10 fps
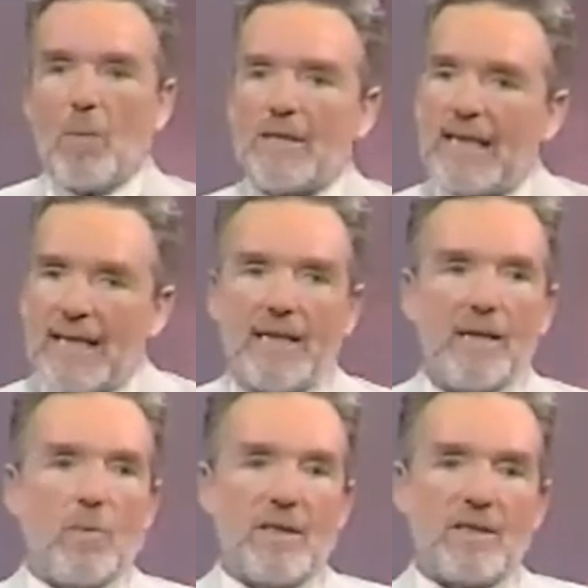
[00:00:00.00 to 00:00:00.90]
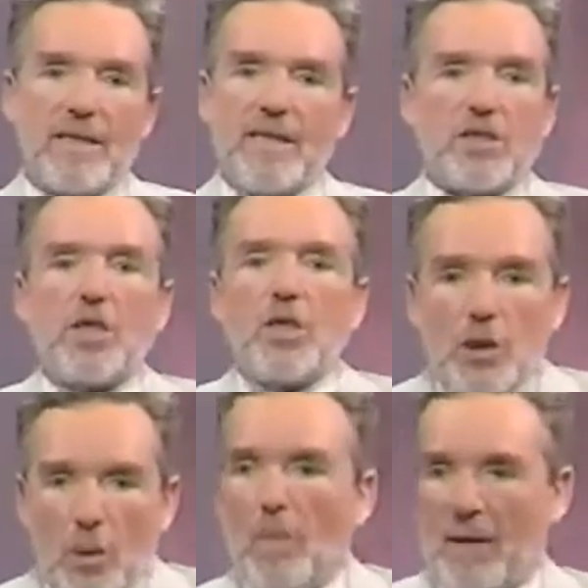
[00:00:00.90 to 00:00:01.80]
we're dealing with is a
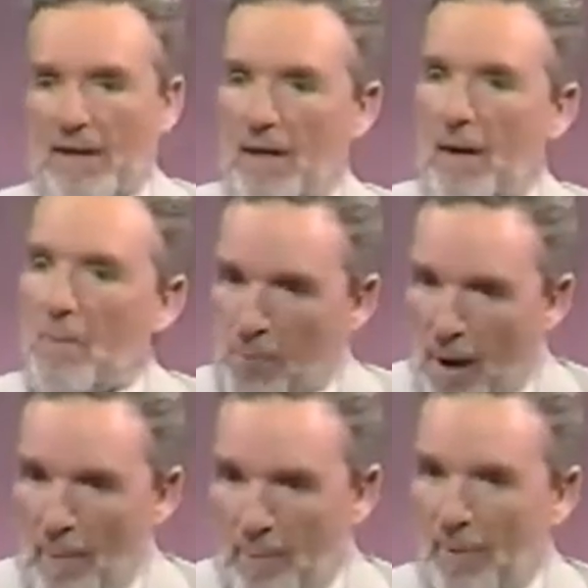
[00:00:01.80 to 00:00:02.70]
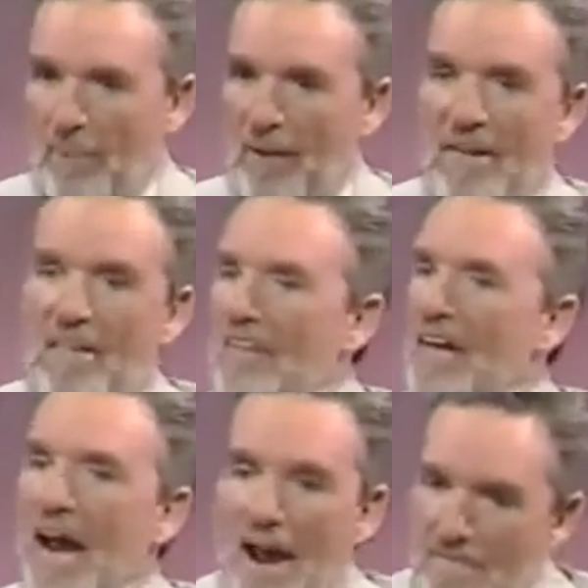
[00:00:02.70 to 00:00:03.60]
human problem
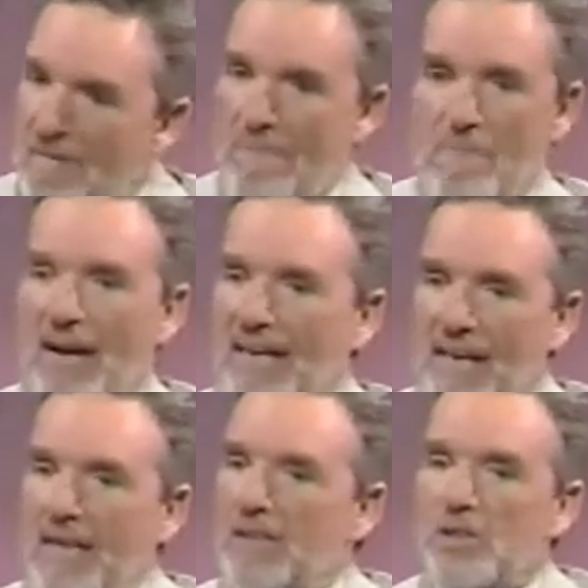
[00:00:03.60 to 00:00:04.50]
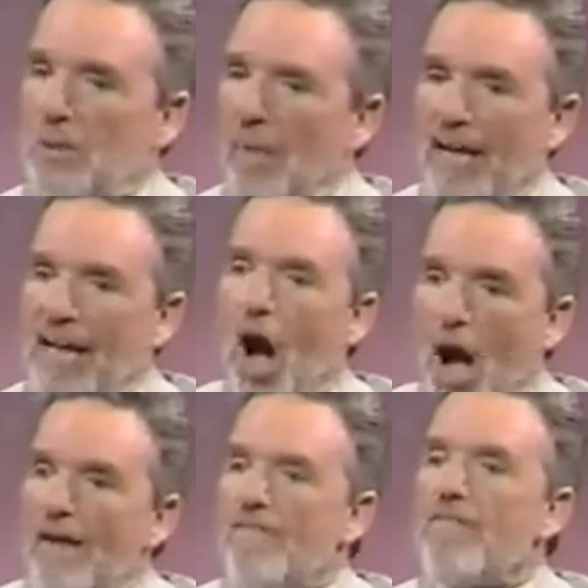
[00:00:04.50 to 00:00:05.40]
that everybody needs to make.
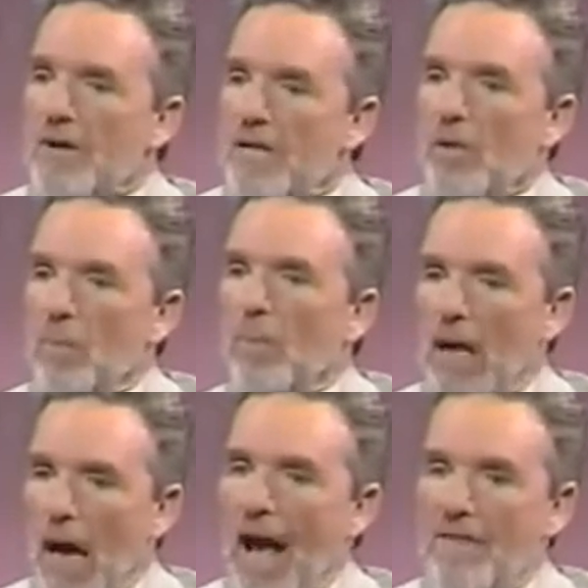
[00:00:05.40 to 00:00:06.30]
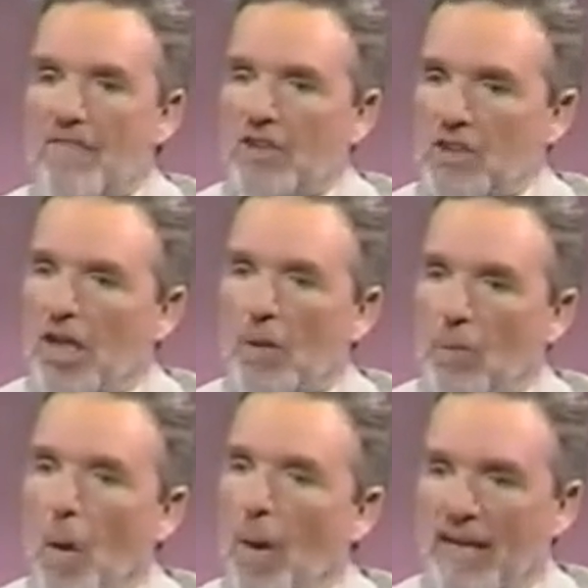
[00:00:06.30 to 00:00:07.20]
Every human life is a
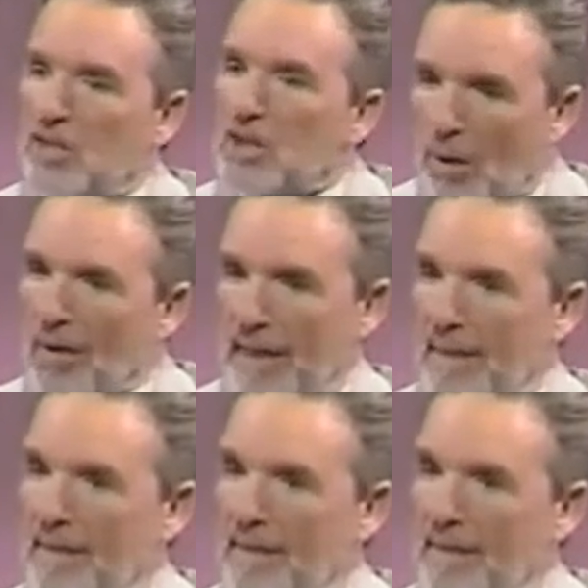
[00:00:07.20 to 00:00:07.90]
heroic journey.